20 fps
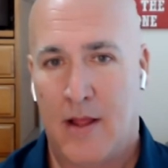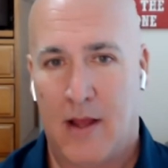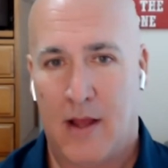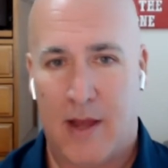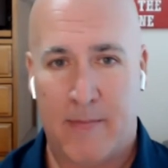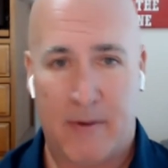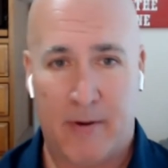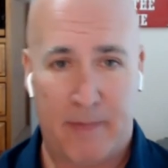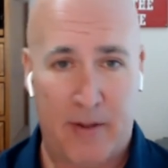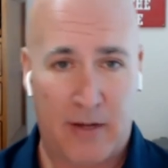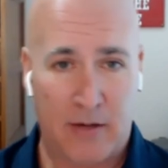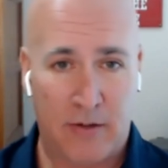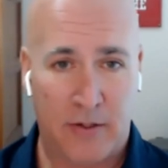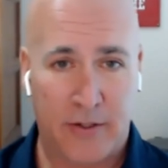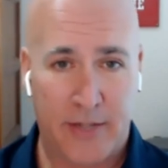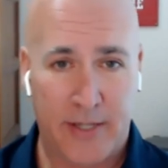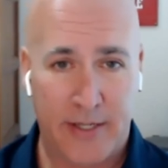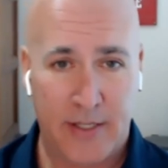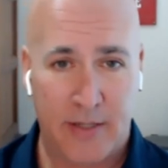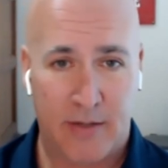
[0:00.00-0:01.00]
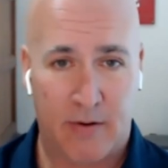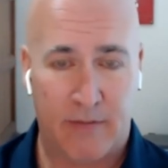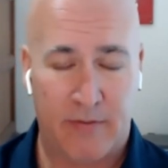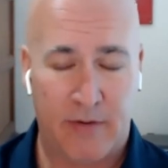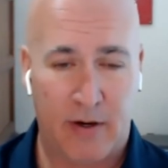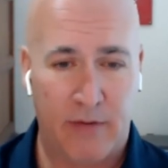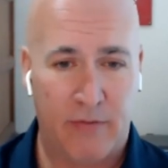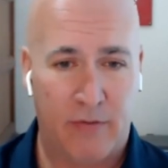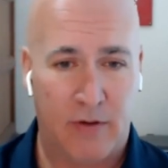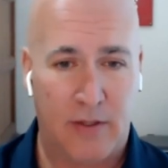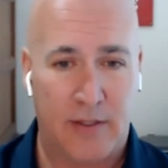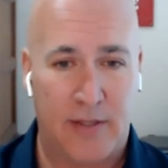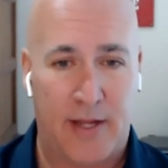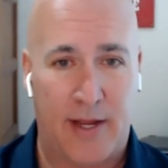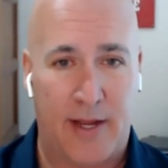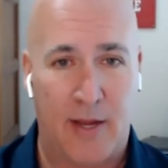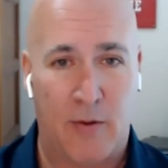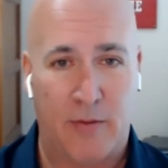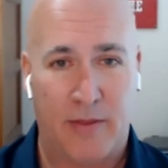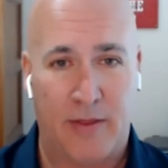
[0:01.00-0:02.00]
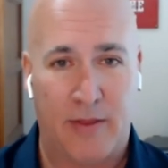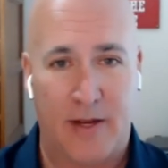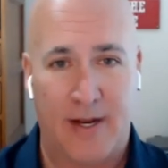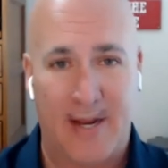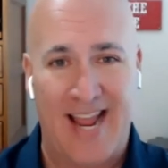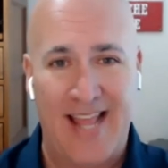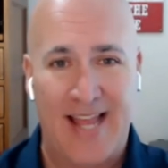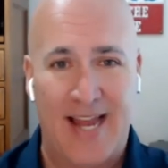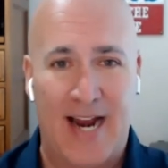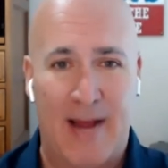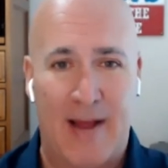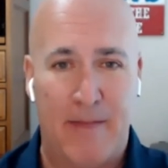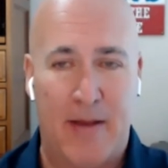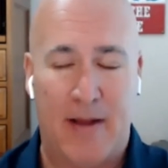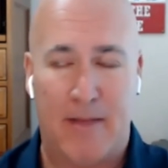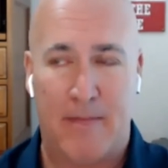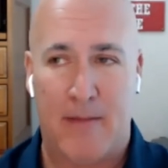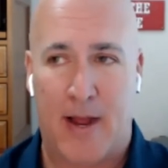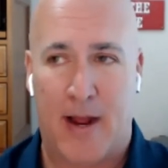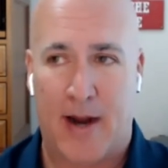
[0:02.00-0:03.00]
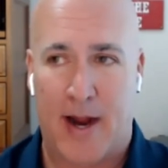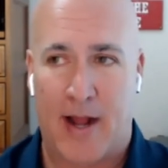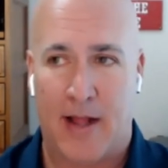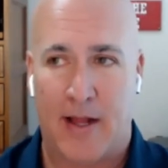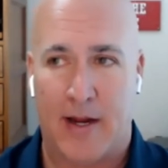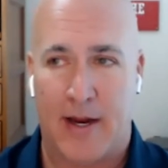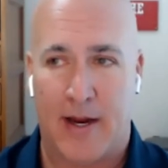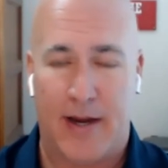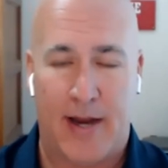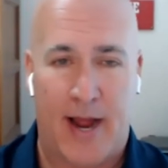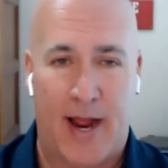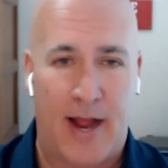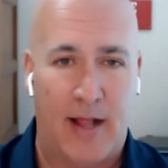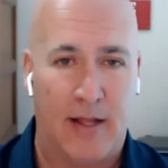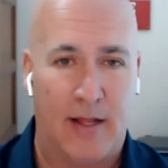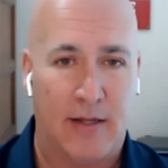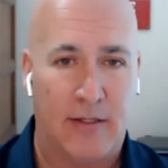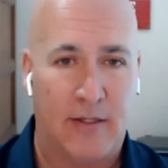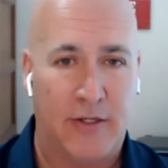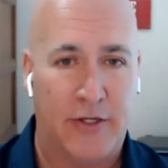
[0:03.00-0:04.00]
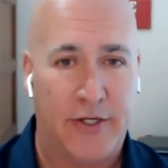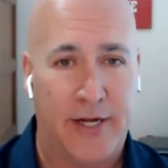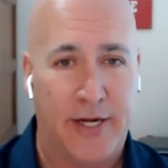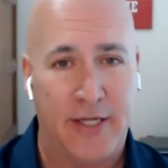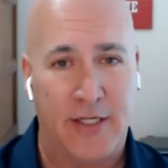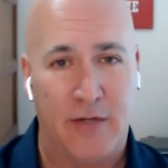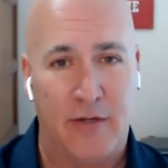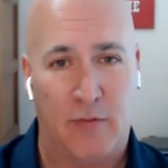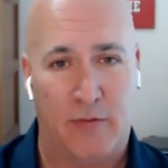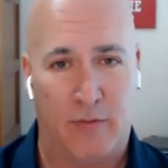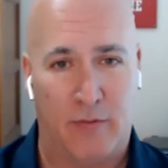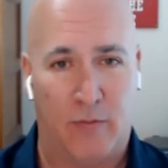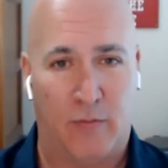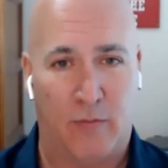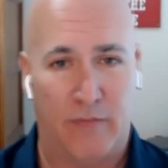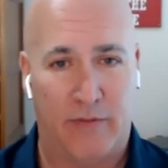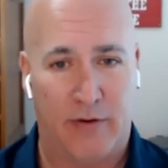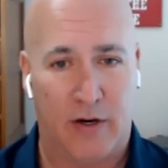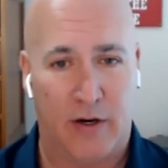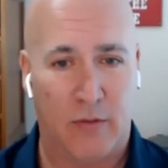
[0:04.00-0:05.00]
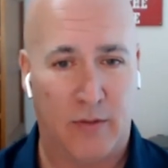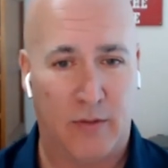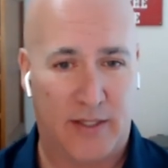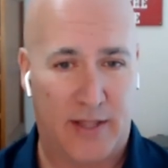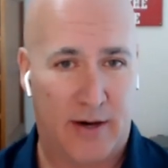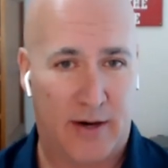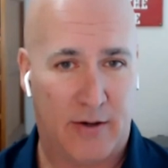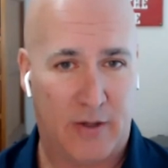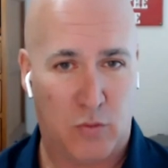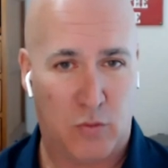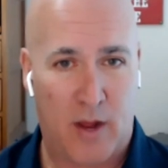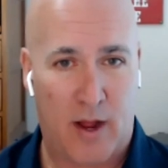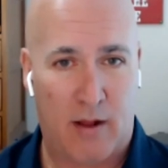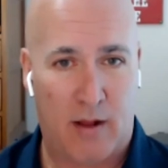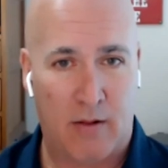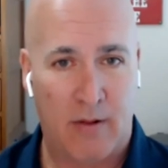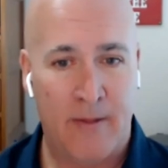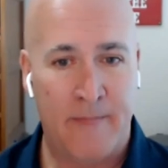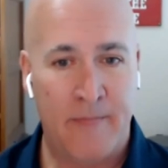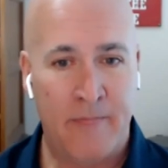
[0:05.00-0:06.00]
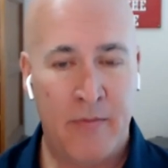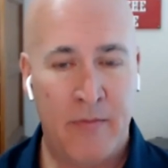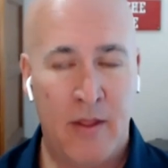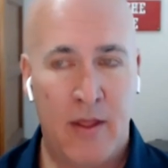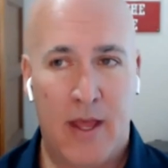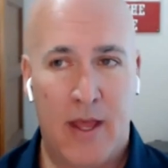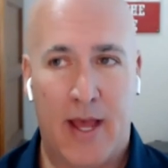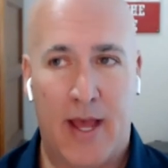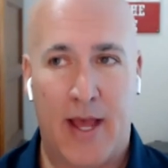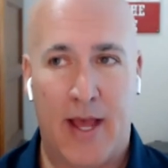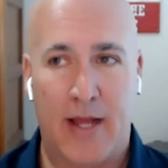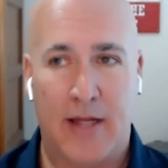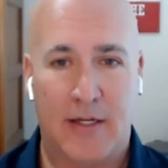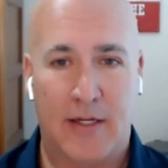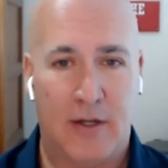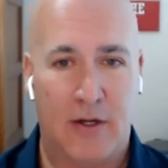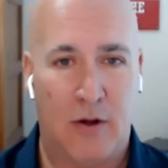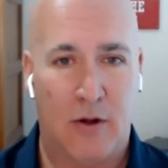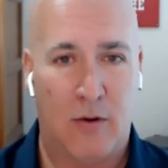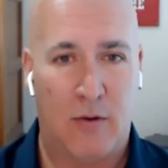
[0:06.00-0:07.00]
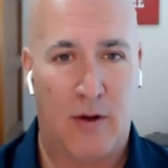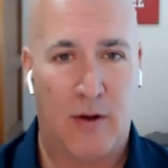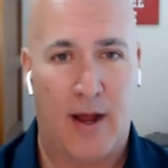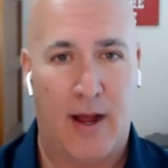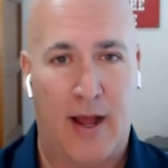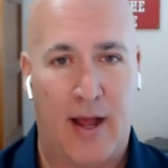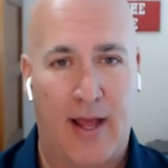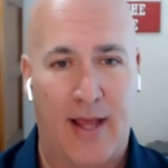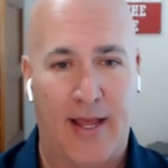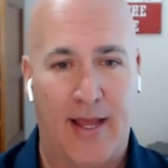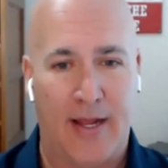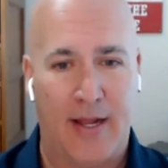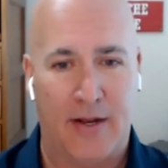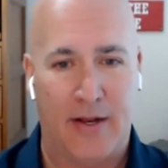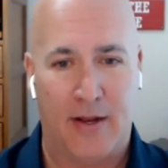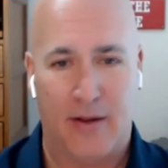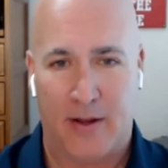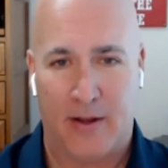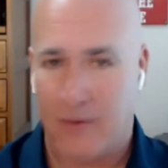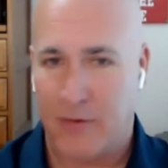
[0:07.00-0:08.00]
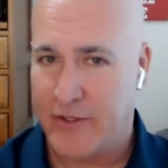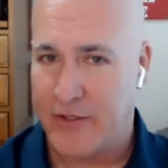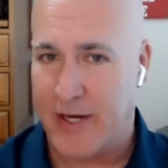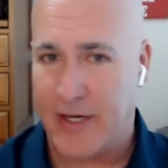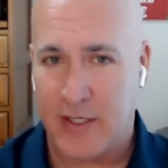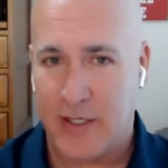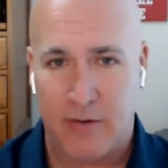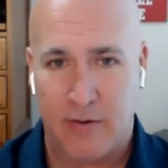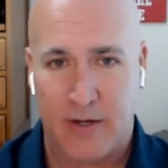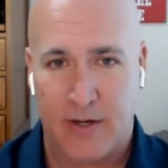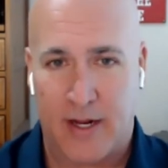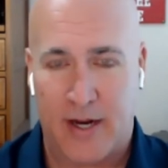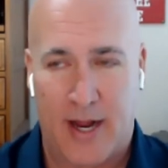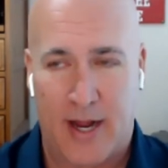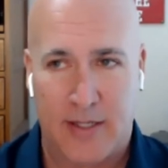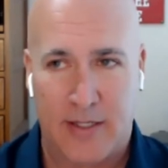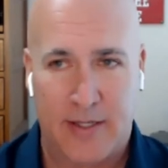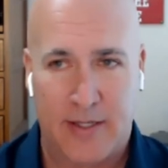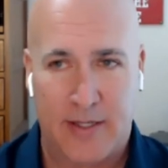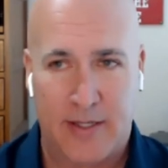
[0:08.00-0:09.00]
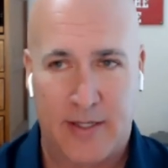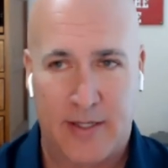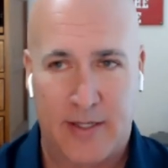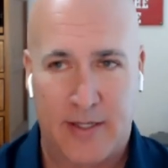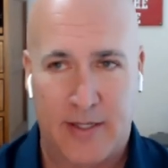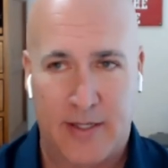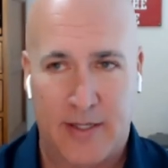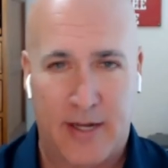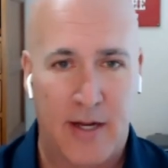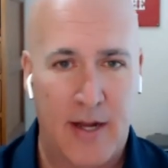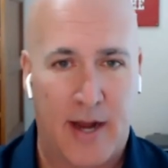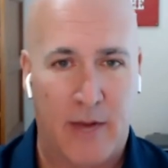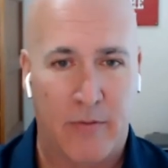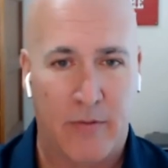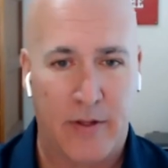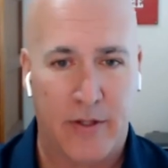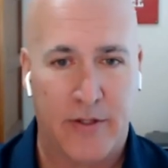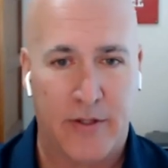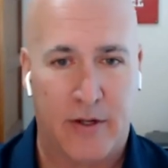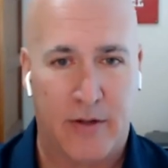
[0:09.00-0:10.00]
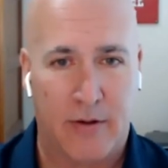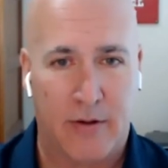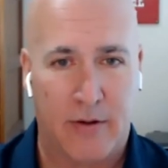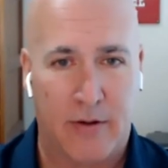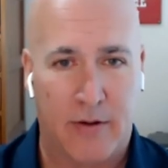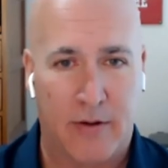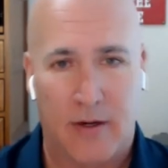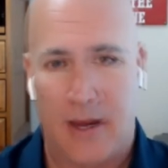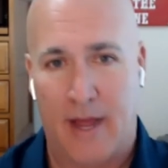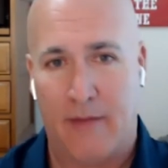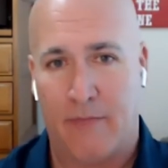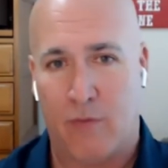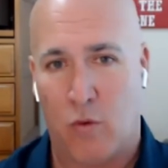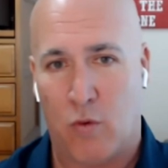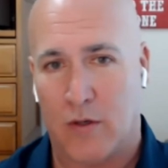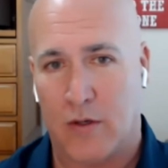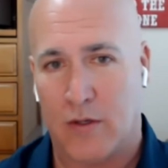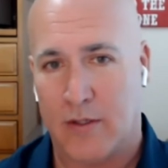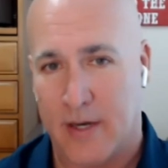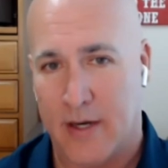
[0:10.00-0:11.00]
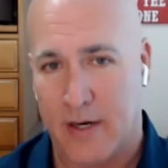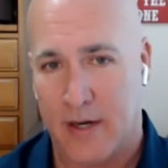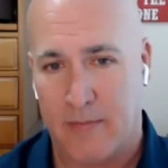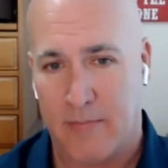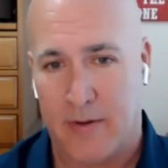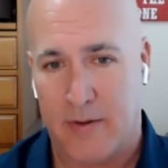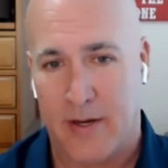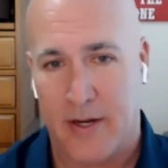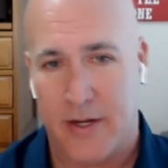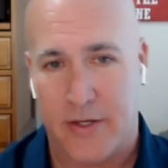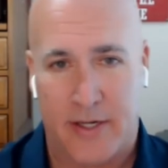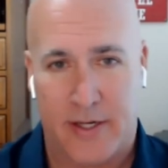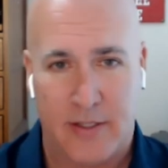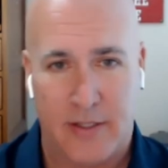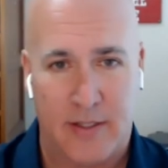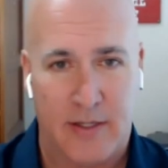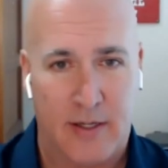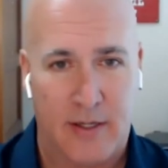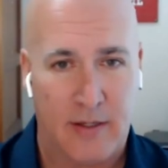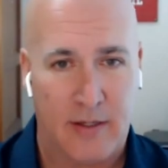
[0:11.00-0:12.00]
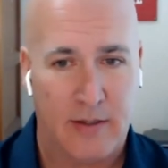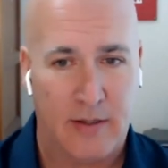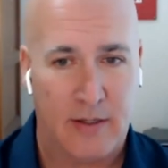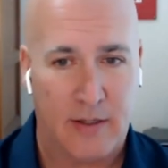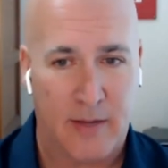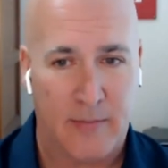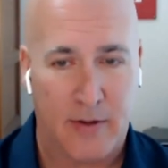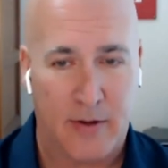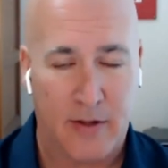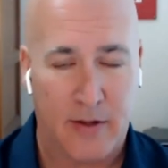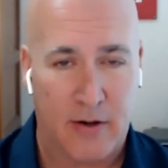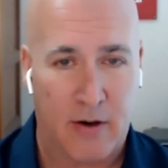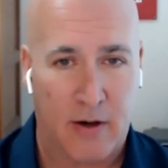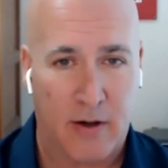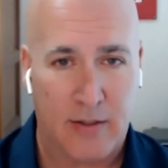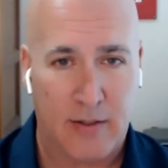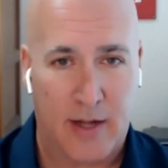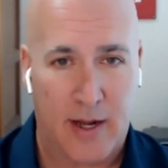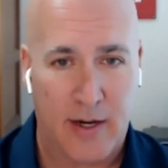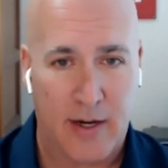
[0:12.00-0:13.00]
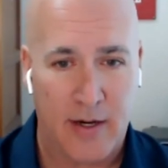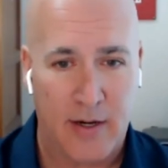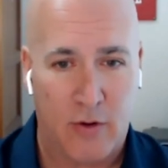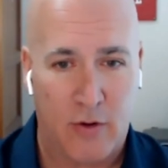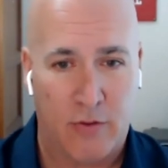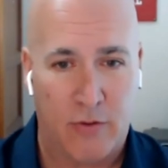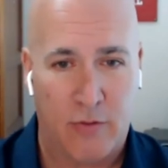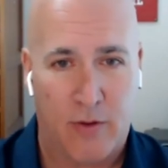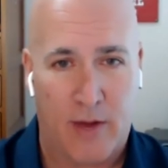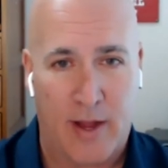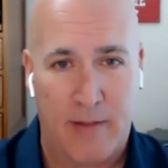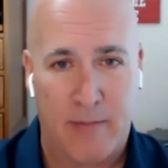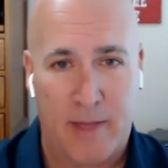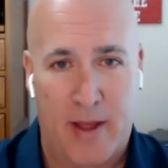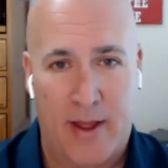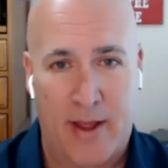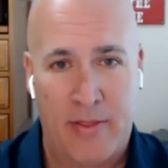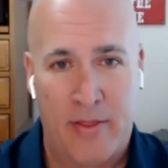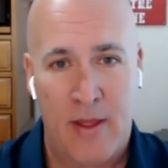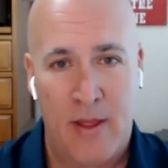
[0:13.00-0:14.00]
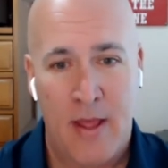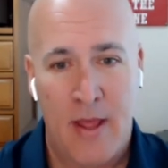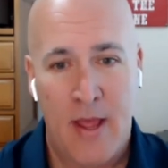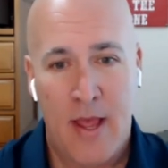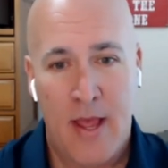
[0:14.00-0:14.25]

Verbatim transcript: I'm going to pick on Jason Revere for a second. The day that I met Matt Allen in Dallas, Jason Revere was there as well. And so, and Jason and I stayed in contact with each other. I, of course, ended up getting Jason to come to the dark side and go through I A Path.